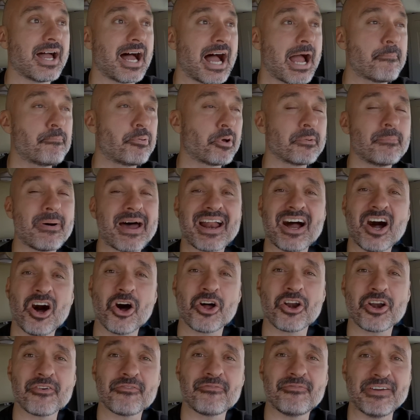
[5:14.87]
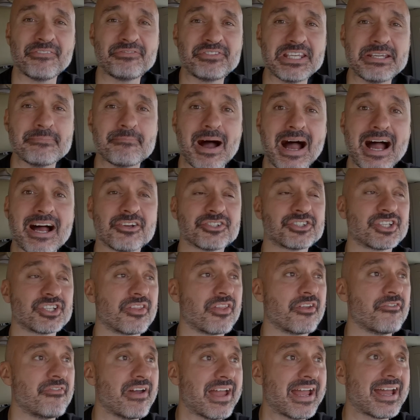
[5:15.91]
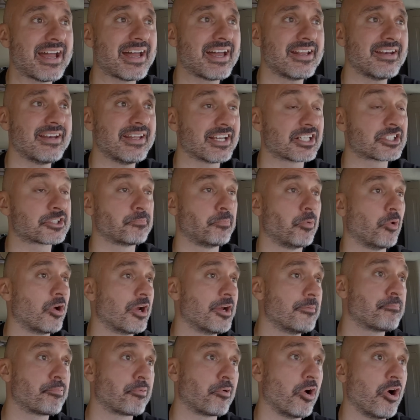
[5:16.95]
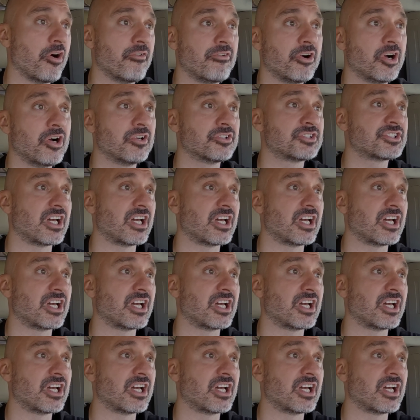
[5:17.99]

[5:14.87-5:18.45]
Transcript: I put about 150 miles on the van exploring Provo,